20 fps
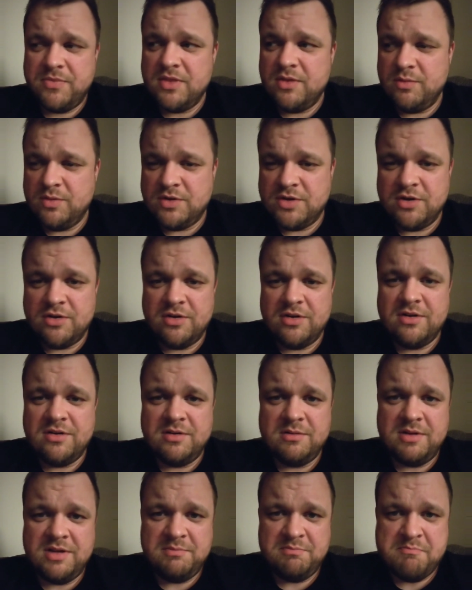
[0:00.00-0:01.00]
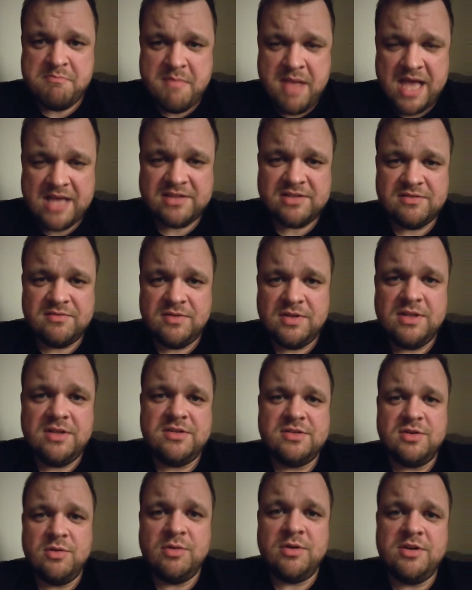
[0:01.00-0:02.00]
the return
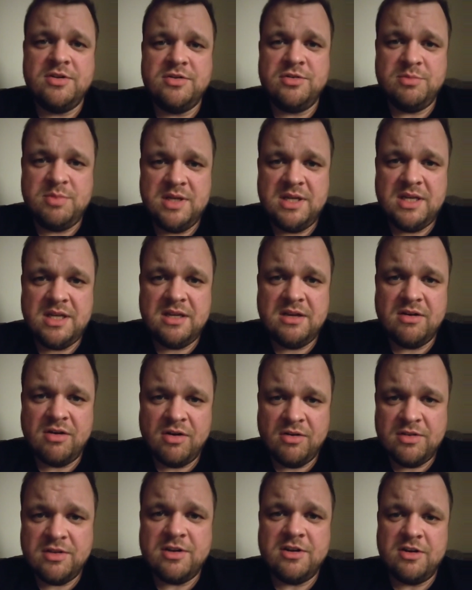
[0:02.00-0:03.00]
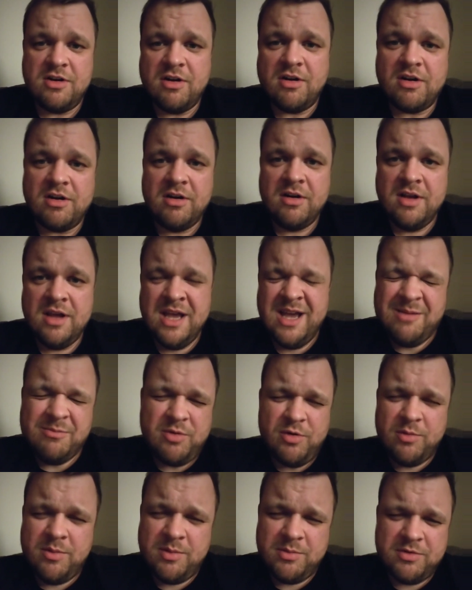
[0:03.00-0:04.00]
massively is going to be on the dinar.
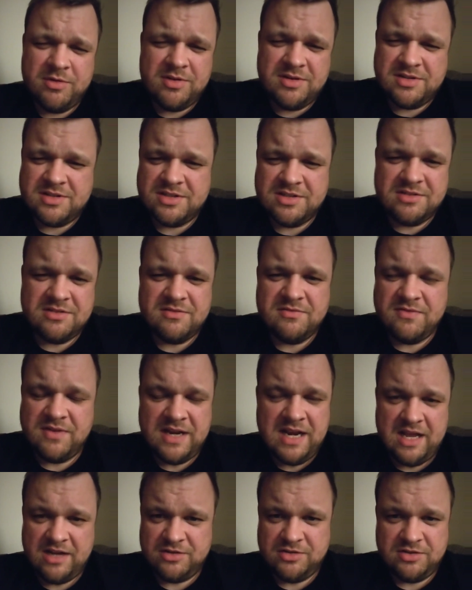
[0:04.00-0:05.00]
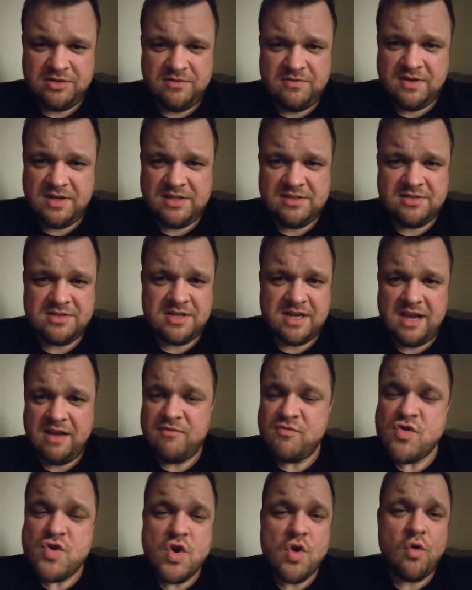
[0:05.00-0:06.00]
But remember, this isn't financial advice, and I
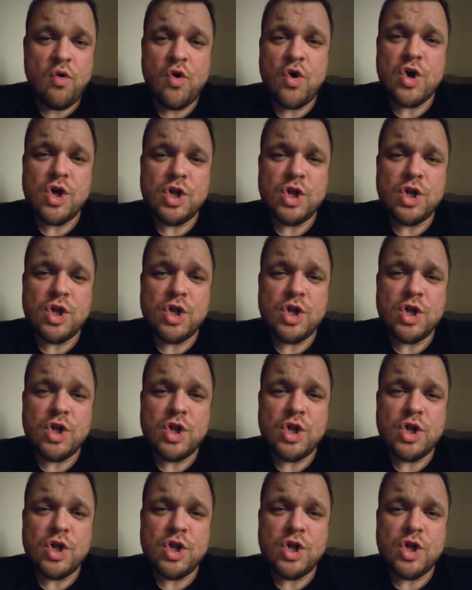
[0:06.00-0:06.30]
have no